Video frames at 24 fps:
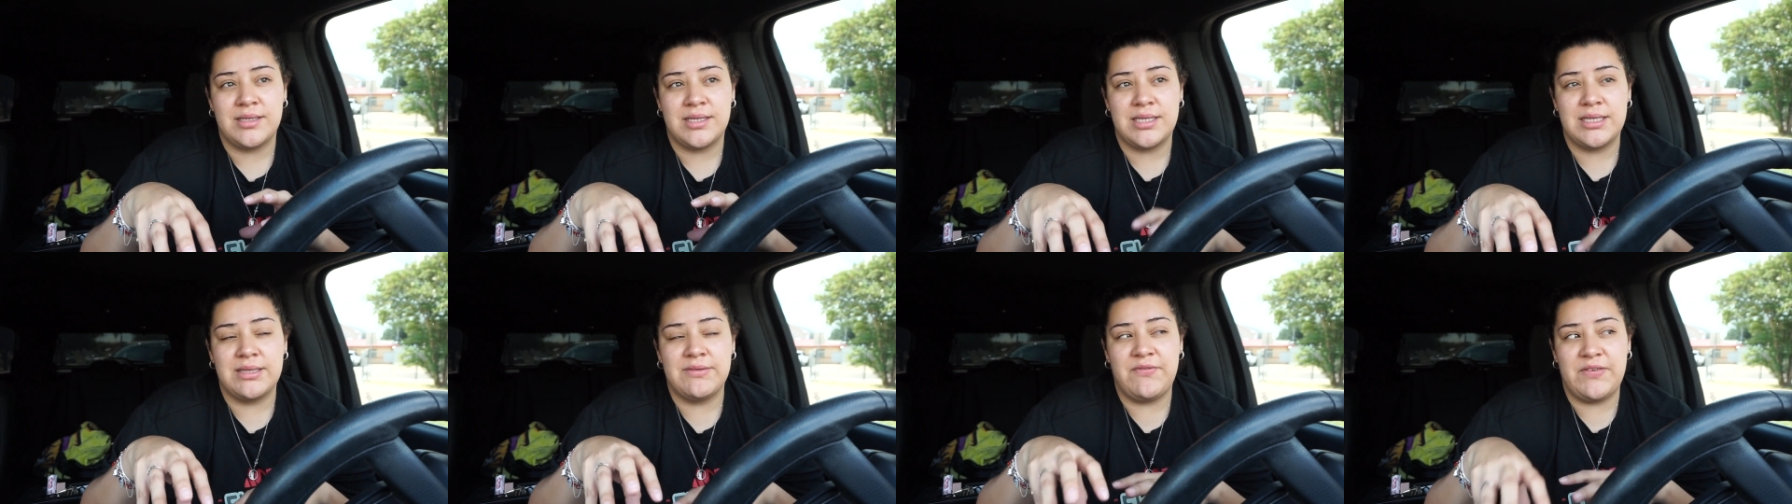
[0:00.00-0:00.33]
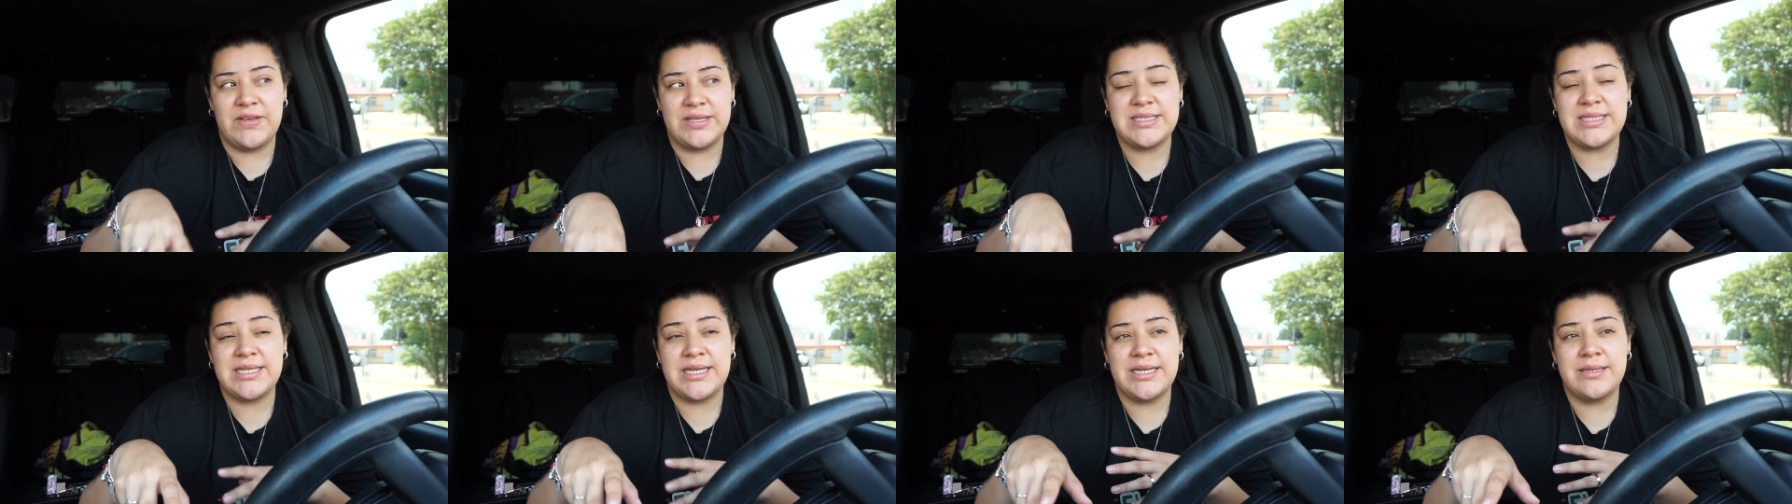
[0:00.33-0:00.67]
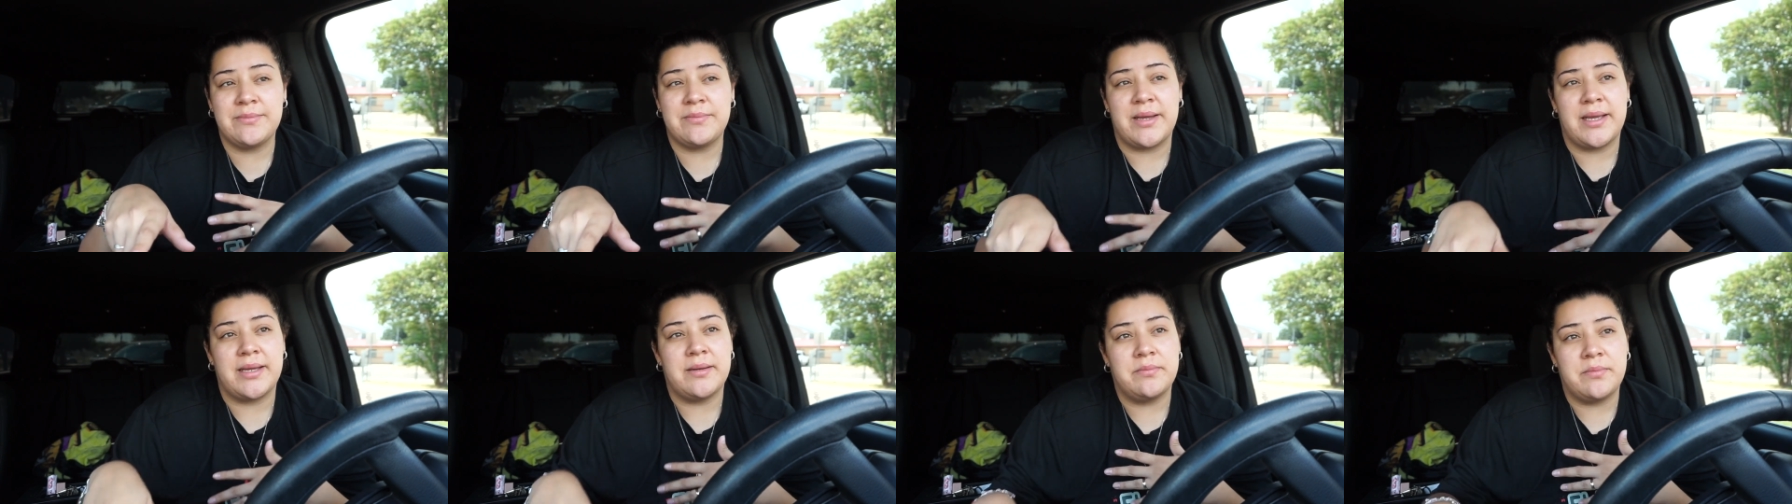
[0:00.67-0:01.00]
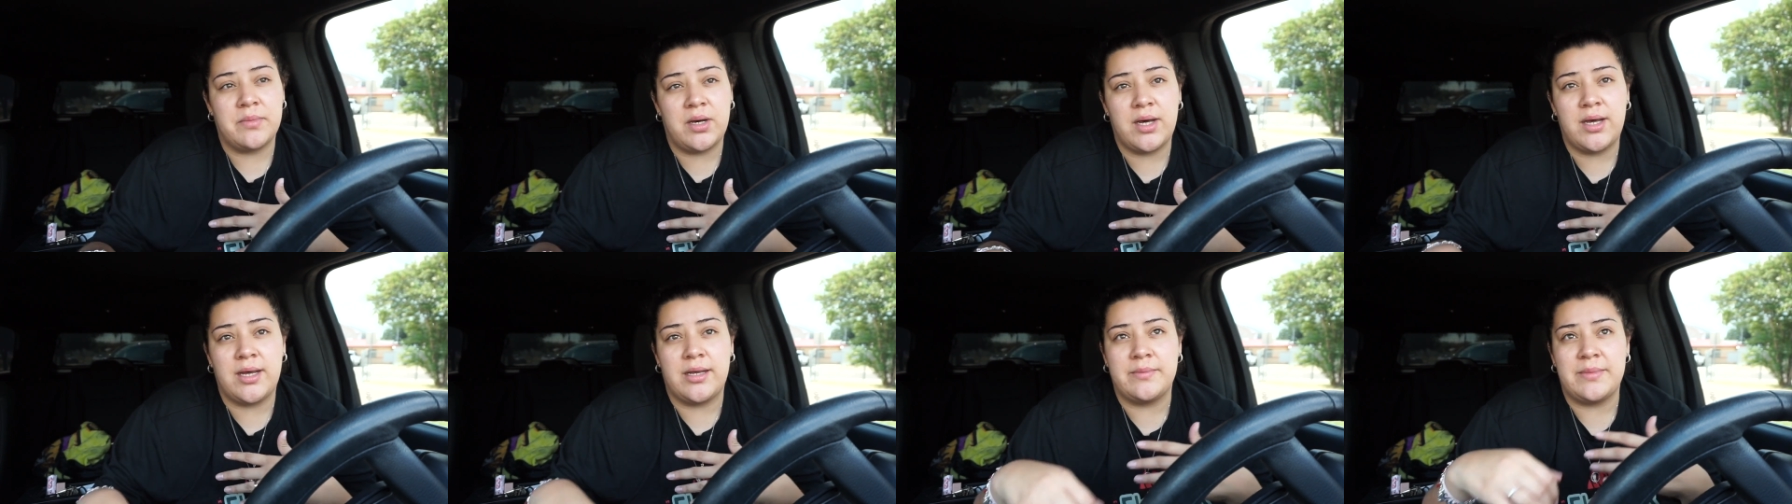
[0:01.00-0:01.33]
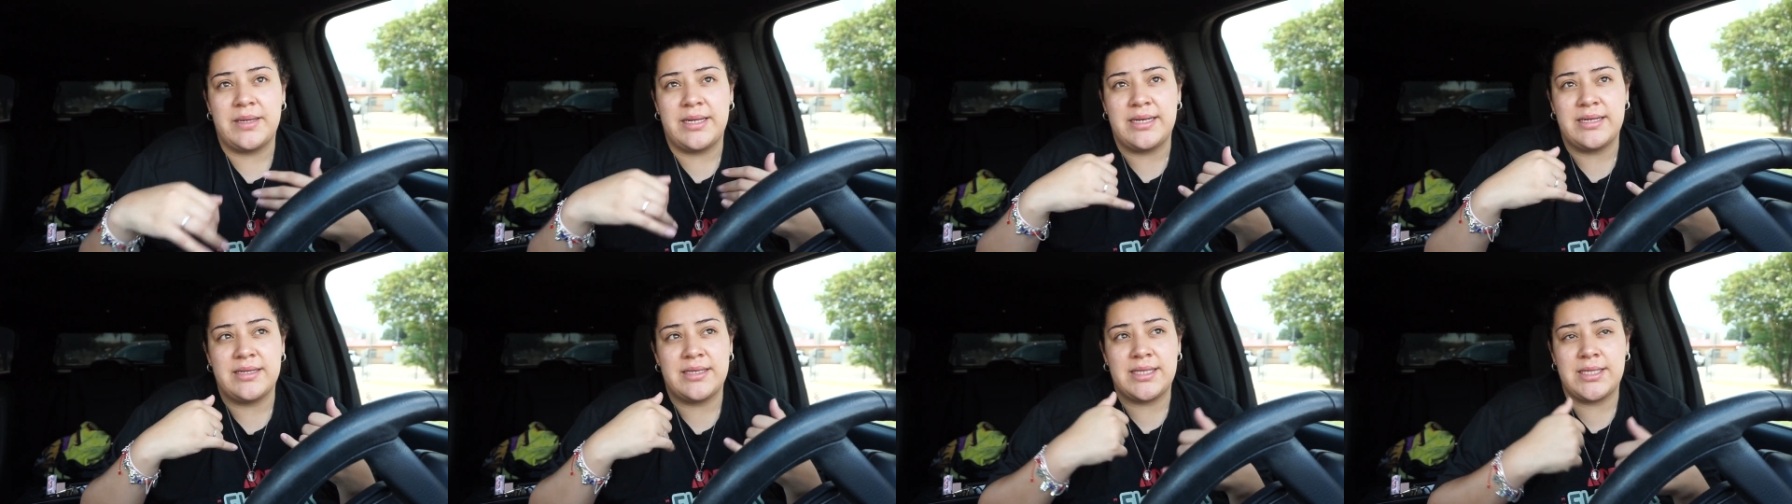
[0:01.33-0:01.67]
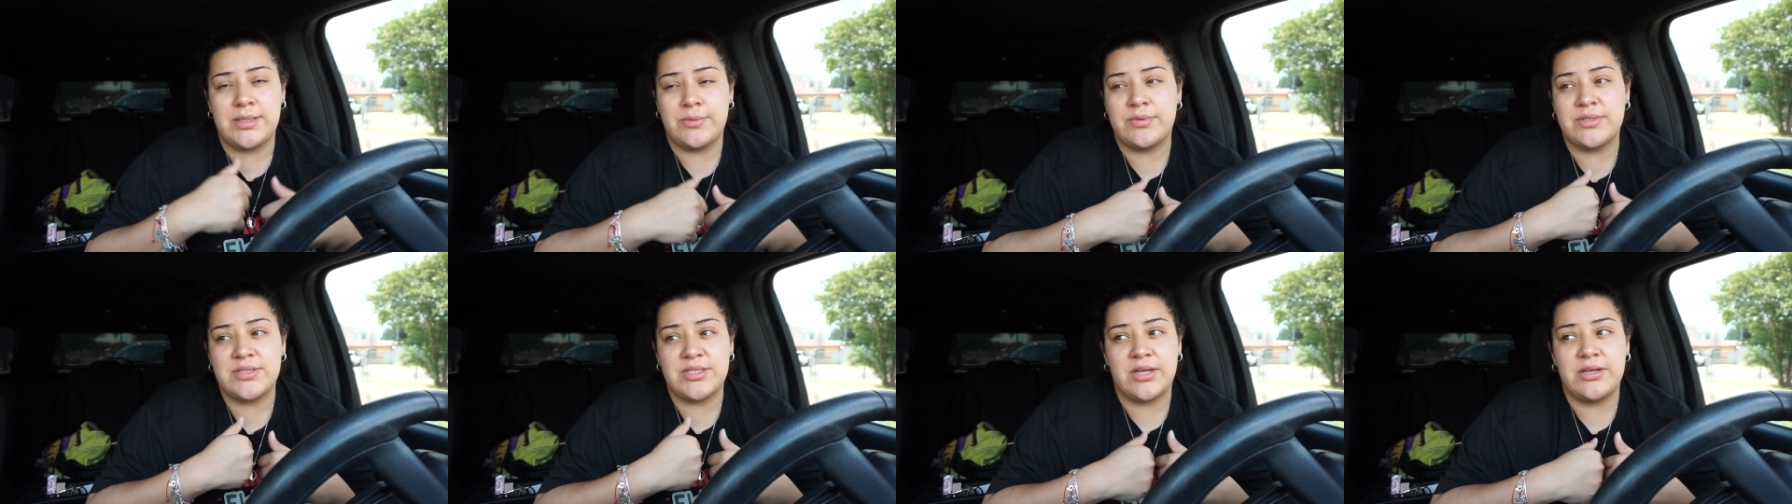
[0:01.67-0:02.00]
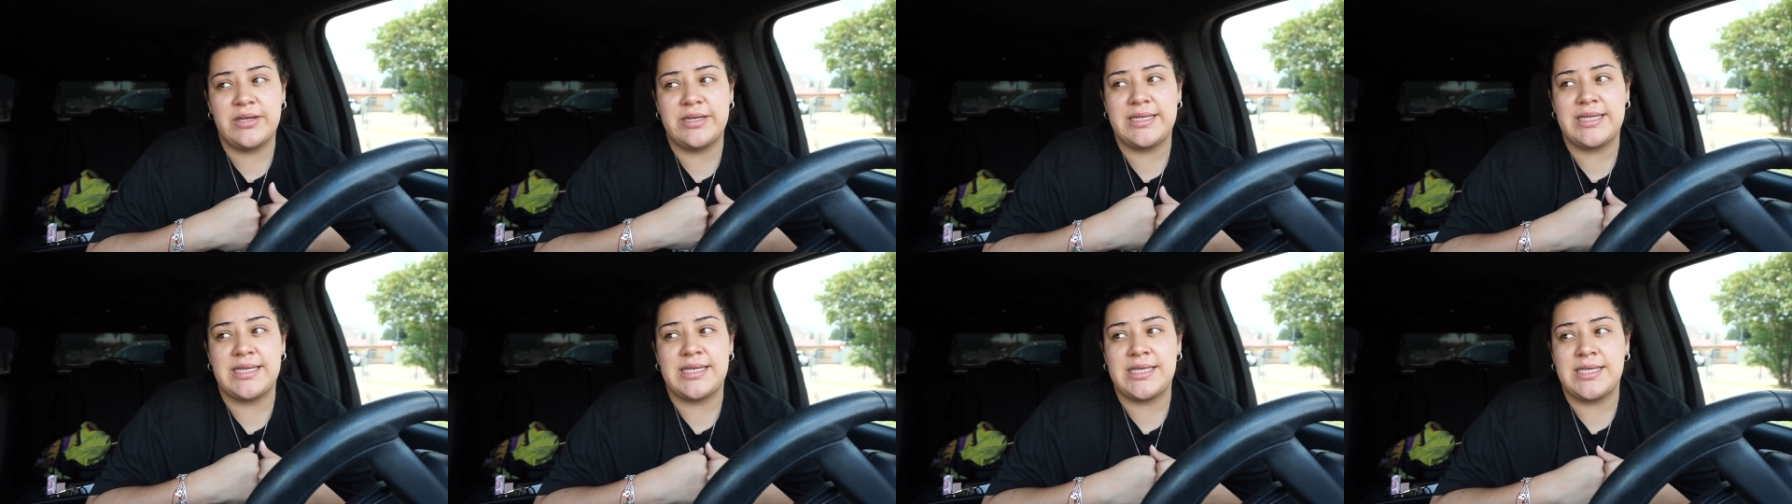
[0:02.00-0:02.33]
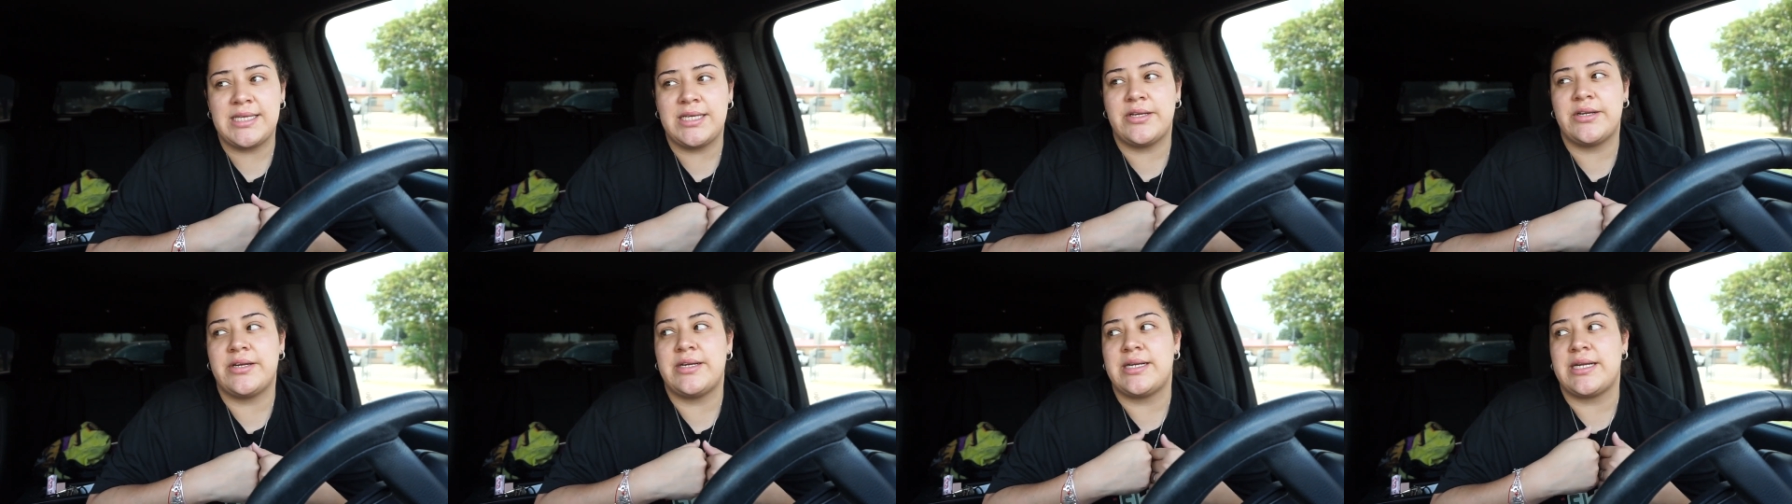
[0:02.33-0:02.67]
visiting my mom, and he was already here,